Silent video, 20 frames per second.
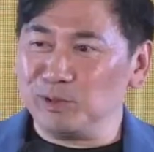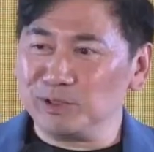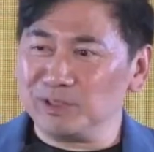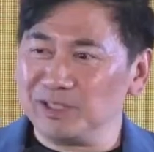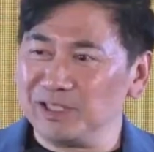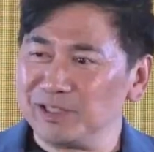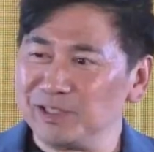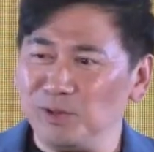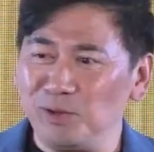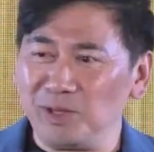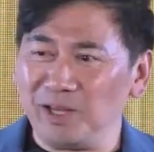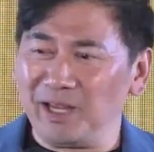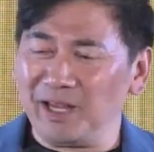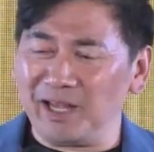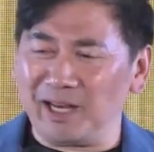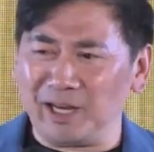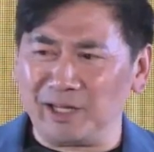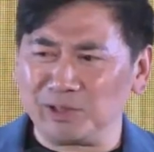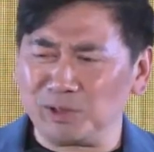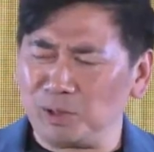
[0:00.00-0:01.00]
I was just
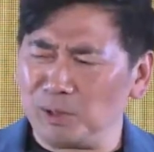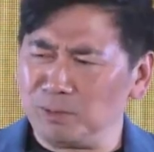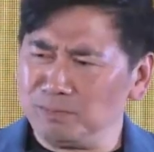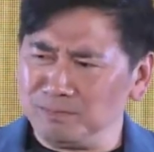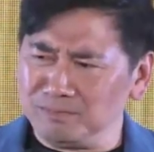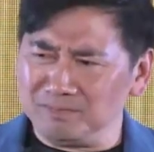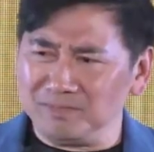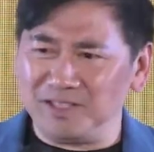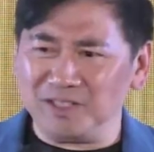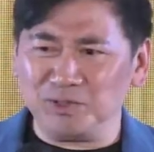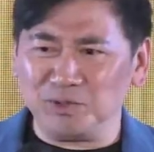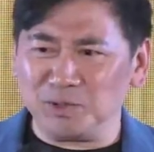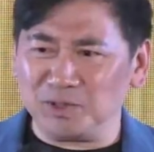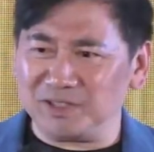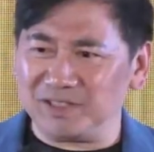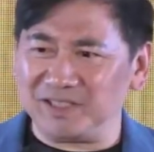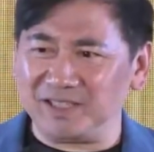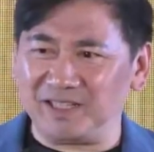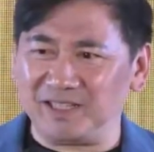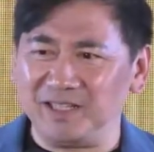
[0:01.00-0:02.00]
looking at it, I was going,
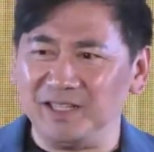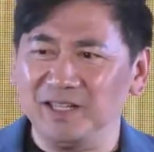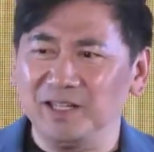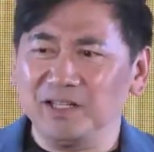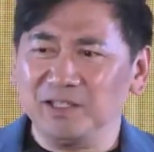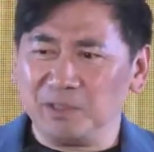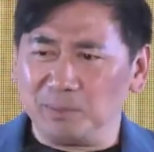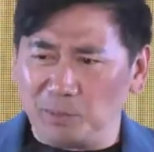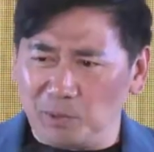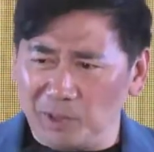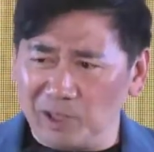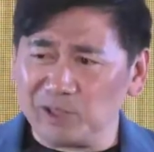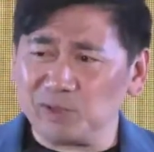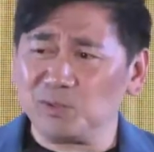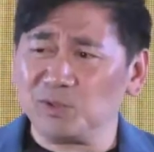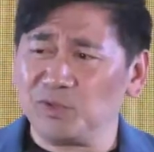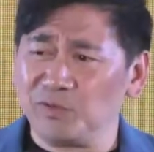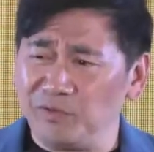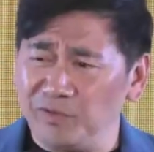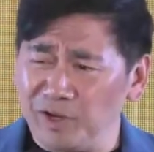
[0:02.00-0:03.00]
interesting. The
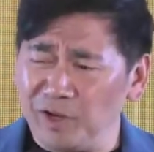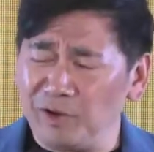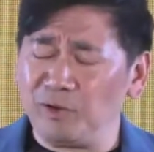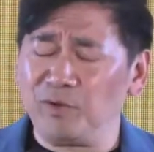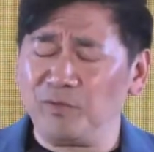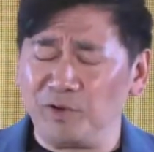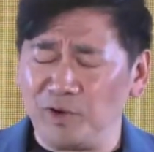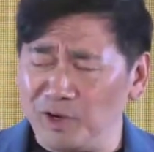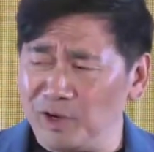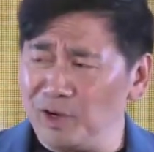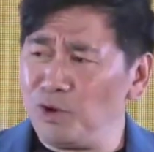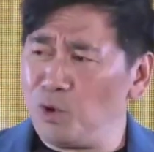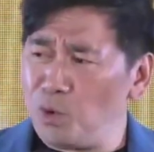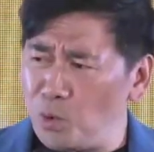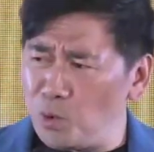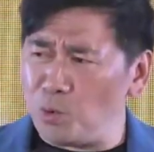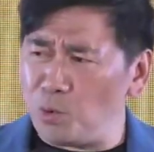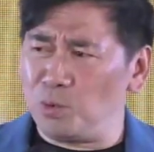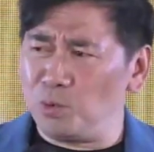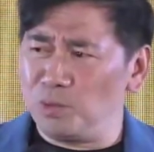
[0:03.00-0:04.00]
price was very, very
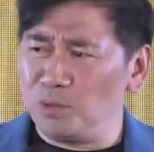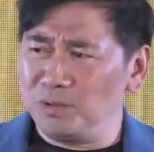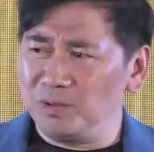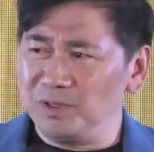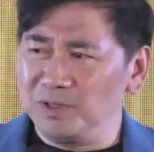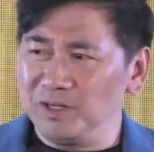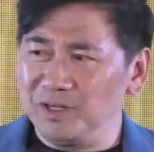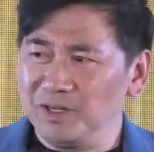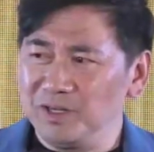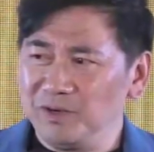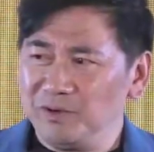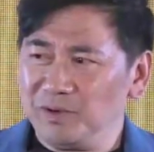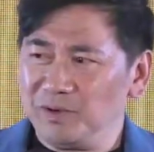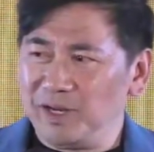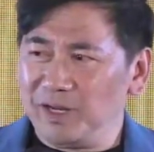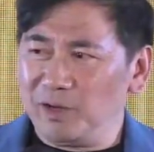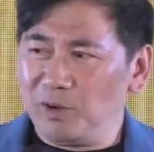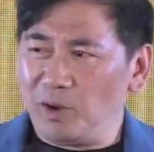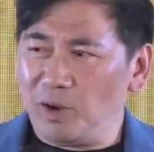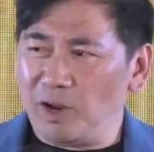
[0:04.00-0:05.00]
low,
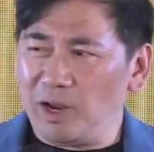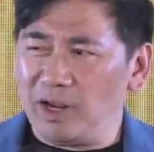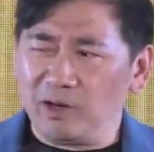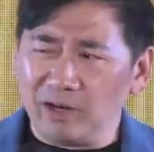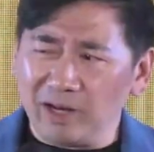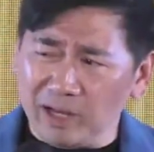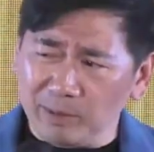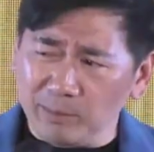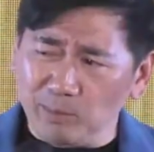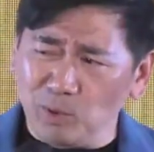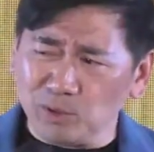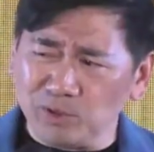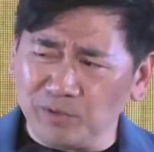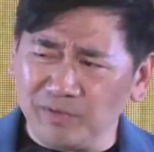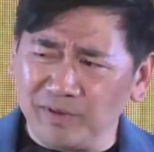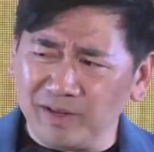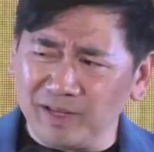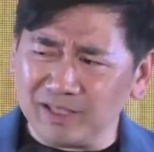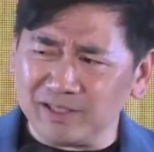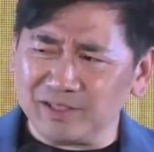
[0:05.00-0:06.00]
right? And like
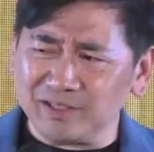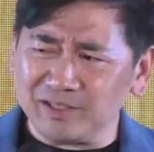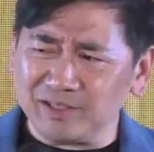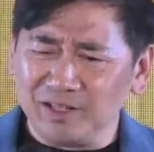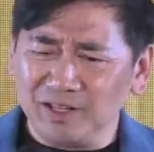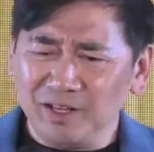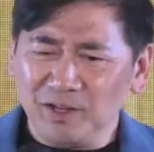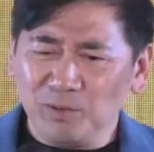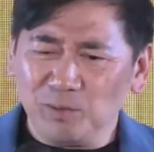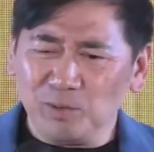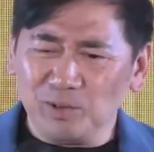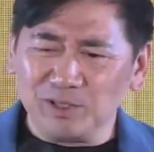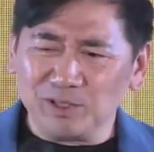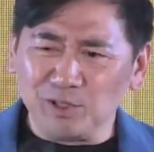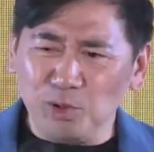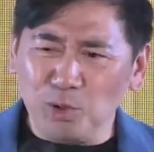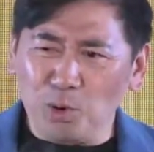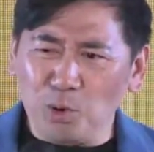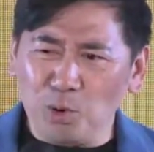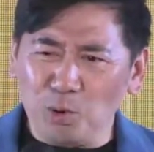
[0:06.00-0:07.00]
most of us, when
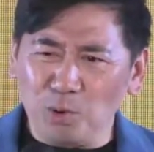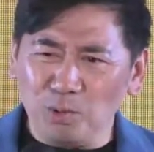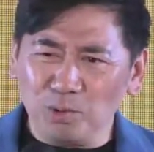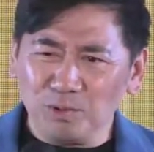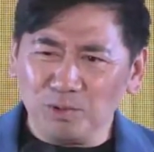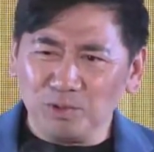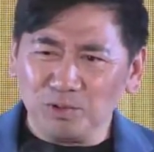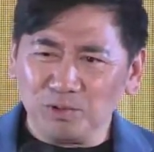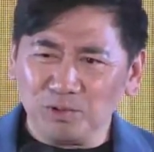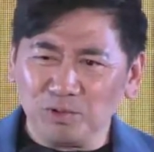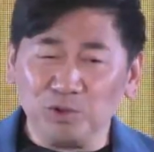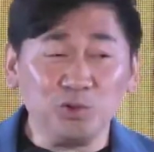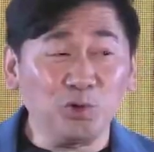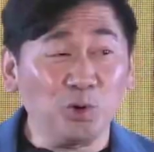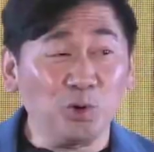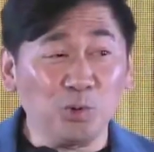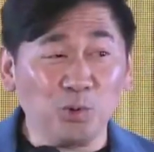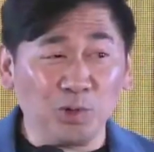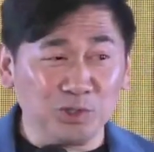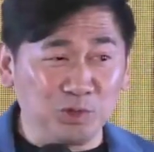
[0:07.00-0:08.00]
it's low, you
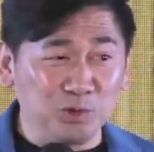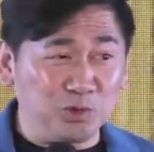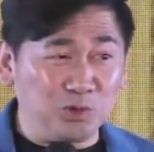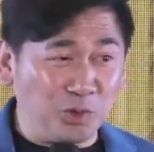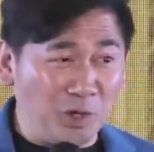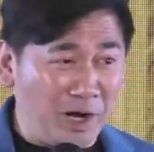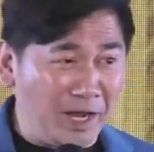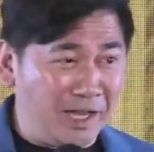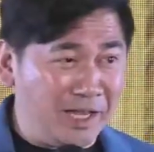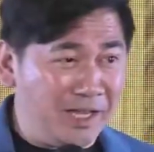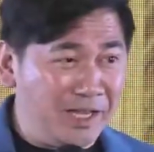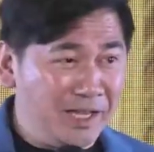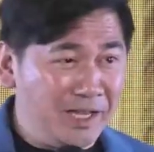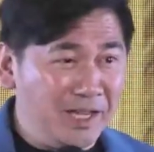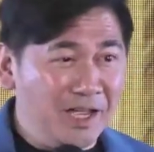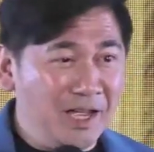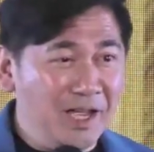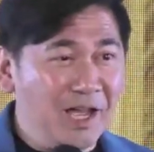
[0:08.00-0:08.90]
don't want to try.